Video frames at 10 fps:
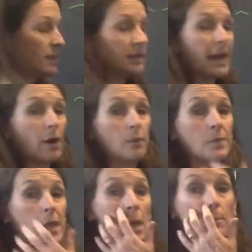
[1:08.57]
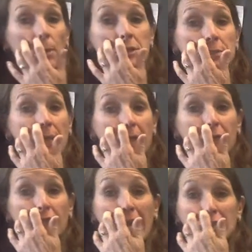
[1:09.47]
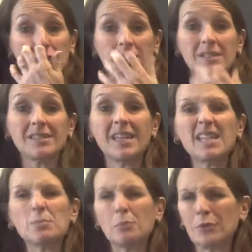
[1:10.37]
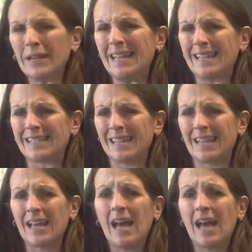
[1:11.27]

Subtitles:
Now, multiplying fractions is pretty easy.